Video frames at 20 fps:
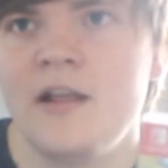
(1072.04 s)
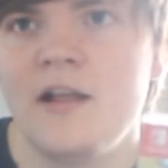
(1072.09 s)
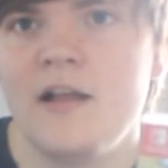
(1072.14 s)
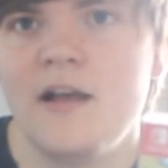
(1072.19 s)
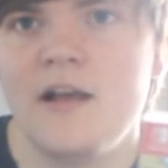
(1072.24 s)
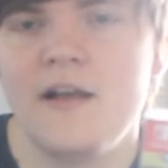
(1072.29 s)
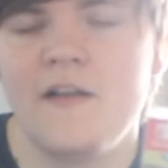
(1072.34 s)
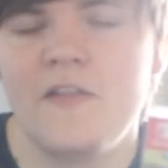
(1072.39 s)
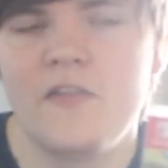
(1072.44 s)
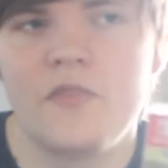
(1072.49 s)

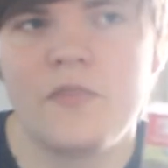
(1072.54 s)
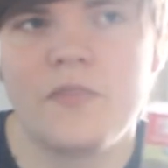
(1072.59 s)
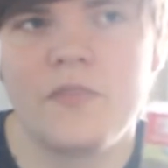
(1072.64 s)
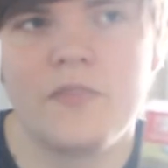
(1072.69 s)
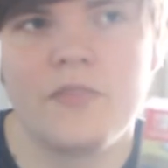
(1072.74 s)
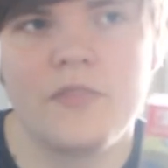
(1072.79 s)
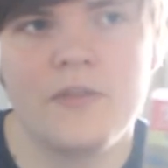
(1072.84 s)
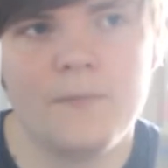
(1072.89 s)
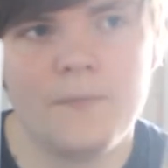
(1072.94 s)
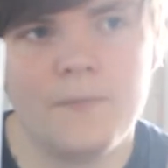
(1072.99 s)

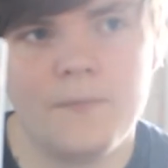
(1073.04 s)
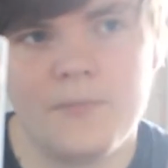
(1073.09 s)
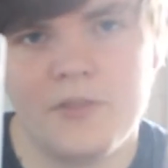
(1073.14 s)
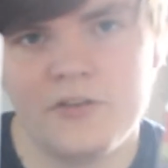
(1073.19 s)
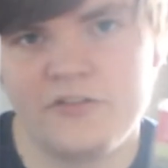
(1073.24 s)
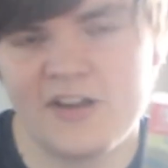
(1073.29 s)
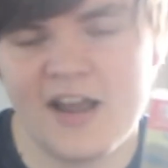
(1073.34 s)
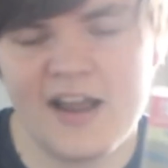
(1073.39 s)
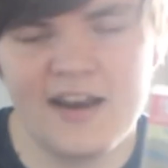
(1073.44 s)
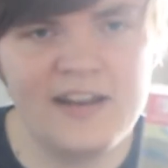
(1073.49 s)
the
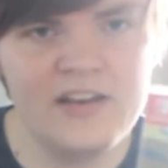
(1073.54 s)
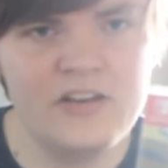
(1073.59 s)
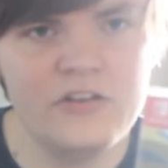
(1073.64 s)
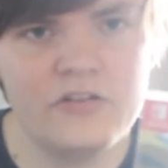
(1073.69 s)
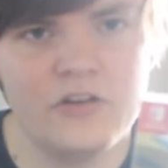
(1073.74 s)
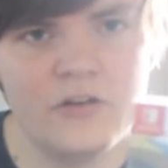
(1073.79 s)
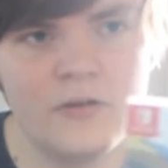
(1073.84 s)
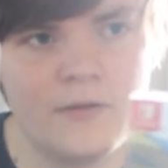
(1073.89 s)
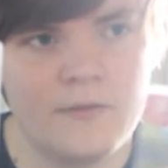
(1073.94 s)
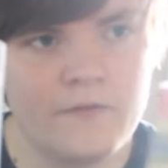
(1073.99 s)

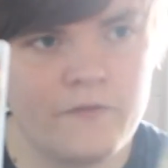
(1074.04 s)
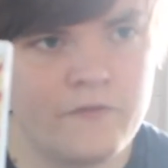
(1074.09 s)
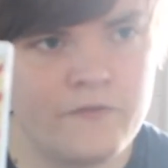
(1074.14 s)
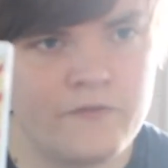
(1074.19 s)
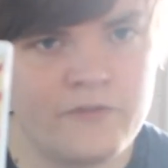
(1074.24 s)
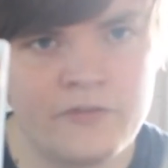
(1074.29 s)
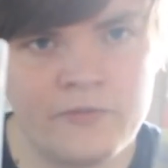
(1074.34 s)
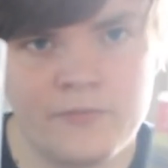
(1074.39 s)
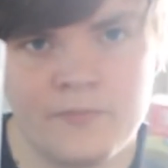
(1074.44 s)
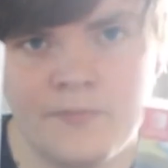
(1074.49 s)
challenge of
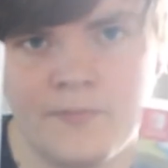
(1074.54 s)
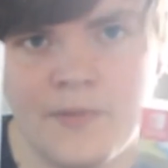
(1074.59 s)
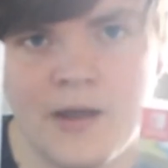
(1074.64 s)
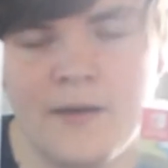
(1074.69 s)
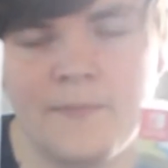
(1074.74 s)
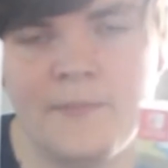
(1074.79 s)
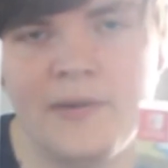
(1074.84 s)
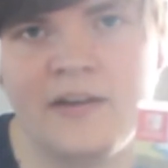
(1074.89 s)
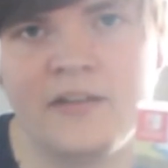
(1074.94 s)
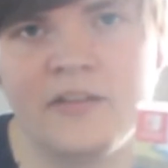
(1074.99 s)

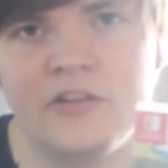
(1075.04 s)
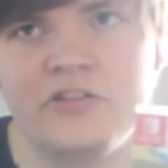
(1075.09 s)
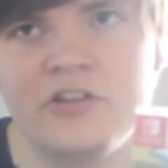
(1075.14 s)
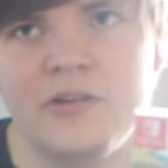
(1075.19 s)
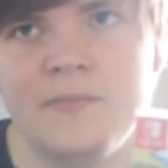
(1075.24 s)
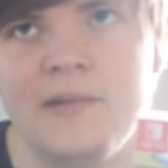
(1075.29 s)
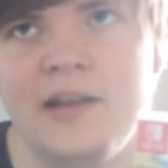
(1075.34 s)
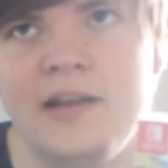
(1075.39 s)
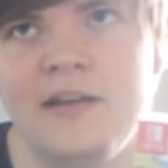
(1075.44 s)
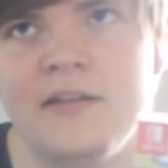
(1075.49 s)
beating the
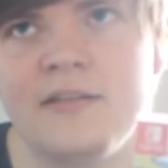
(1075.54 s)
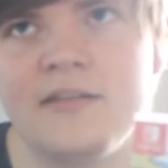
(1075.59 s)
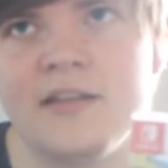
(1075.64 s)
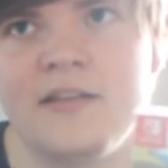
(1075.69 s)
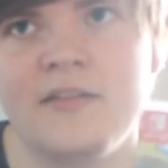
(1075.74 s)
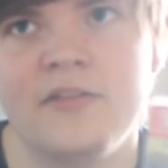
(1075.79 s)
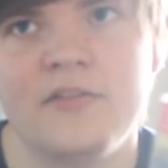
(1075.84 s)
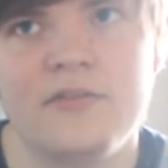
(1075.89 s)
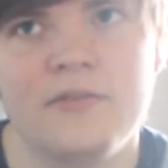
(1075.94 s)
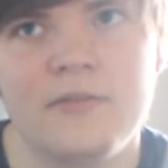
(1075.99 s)
gym leaders
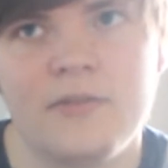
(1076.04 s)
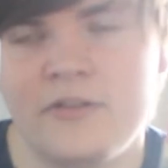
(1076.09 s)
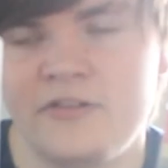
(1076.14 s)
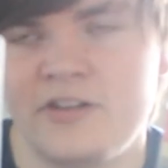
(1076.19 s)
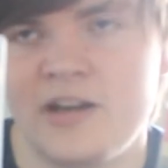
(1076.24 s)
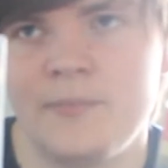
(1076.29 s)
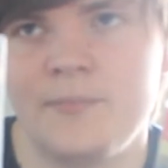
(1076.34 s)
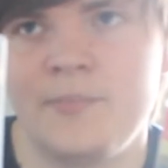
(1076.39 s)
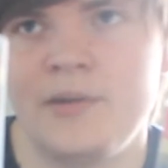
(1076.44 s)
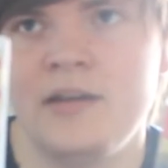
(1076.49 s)
and the
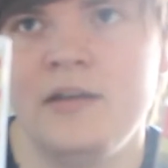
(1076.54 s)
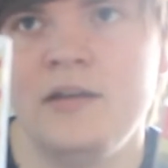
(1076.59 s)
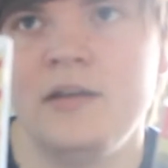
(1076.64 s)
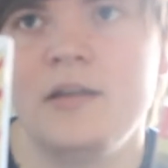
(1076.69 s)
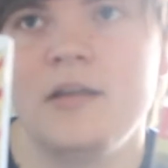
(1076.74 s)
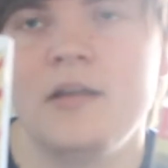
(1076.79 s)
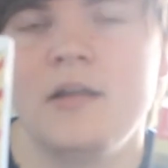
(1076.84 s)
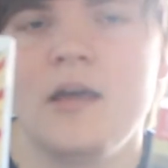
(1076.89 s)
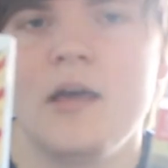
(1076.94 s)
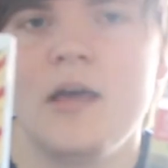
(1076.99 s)
champion.
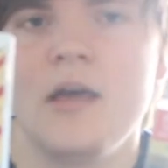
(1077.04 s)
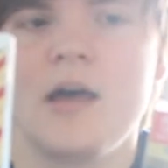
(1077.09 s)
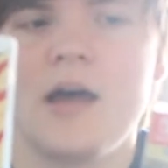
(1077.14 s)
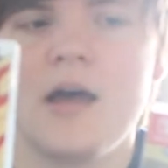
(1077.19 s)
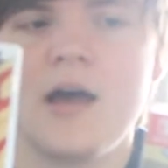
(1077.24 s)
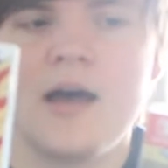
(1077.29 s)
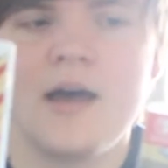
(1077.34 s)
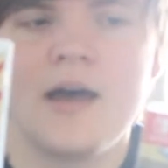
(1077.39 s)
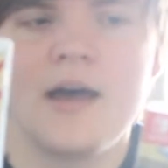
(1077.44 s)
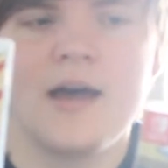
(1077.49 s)

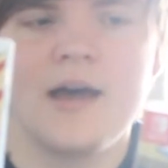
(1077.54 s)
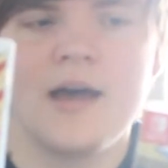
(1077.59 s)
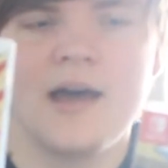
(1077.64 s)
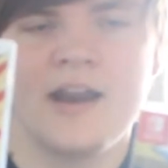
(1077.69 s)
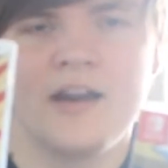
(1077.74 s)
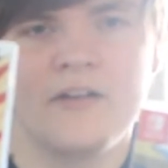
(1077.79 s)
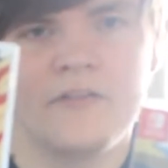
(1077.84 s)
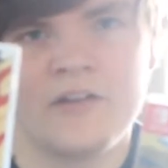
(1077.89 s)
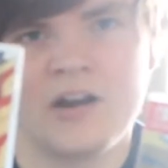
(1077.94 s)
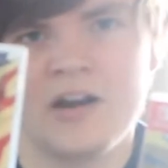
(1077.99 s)
And
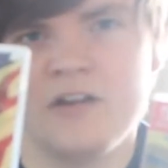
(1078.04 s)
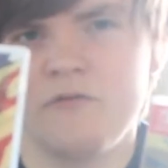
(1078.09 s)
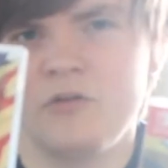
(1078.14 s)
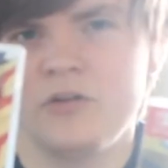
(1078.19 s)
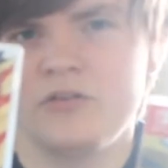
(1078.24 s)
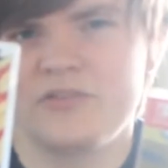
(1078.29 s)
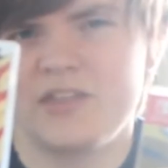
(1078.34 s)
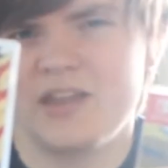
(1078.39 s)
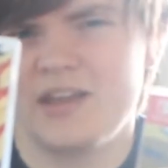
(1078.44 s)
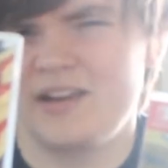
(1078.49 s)
I've kind of
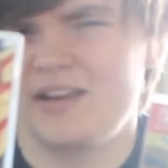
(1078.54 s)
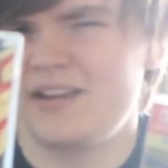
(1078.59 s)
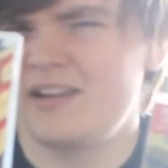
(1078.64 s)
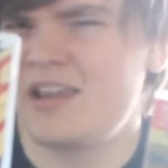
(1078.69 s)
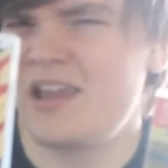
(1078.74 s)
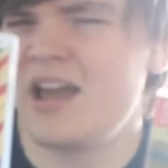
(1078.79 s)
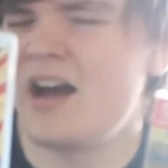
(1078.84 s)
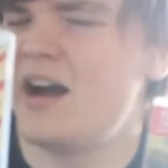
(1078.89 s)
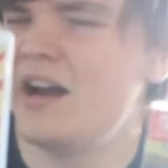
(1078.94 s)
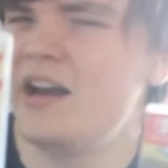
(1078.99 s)
wished they
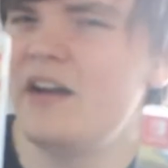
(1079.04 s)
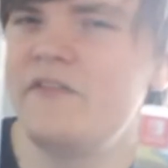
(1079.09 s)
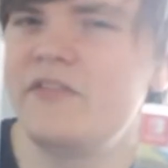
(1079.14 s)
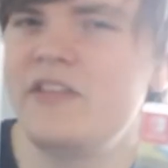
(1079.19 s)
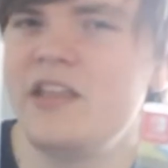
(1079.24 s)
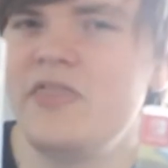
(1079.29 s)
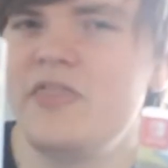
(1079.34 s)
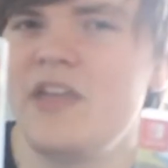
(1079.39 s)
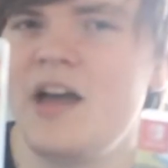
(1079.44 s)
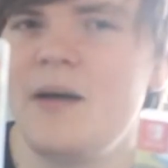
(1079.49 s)
kind of
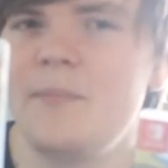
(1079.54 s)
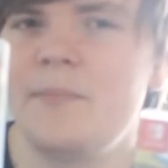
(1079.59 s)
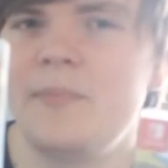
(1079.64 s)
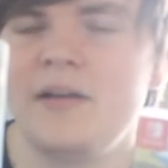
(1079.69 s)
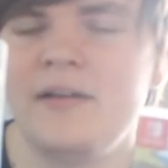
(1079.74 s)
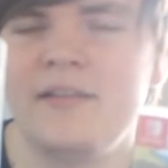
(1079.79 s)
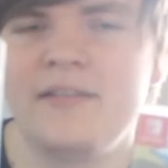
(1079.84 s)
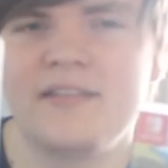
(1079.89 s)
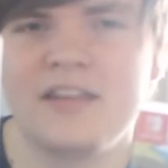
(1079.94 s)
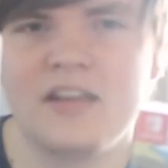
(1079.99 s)
did that,
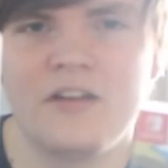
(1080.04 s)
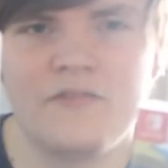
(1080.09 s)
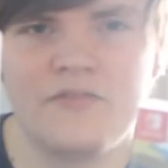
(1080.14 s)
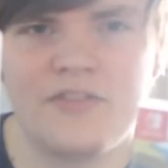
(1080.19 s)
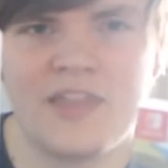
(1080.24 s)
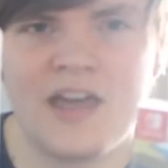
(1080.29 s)
but instead of